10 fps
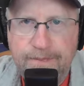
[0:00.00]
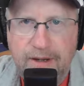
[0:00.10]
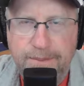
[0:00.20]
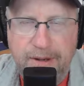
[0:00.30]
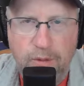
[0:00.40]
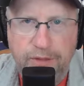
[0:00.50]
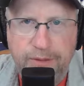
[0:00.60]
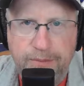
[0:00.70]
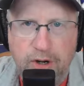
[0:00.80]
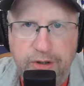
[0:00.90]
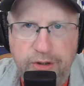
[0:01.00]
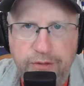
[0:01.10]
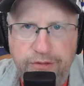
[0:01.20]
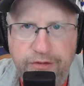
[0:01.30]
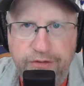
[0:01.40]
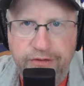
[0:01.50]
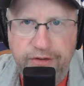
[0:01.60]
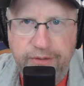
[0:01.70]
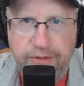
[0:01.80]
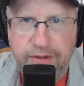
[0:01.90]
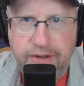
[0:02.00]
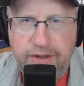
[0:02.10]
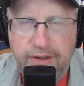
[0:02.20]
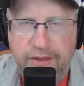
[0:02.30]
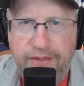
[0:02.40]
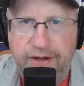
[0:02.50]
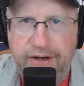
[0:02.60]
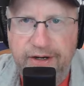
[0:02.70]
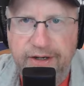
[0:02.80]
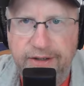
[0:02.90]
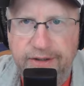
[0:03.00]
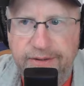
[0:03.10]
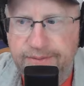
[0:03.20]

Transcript: about what the Broncos should do. Their